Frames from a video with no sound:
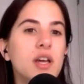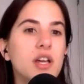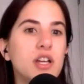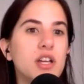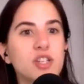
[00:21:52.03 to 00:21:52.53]

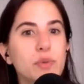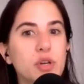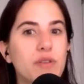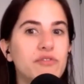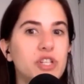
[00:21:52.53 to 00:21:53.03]
consumer
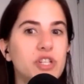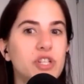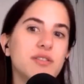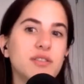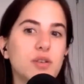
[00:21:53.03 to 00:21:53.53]

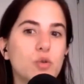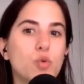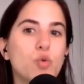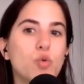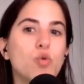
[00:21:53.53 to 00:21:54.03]
confidence,
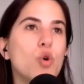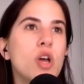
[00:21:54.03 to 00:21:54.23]
or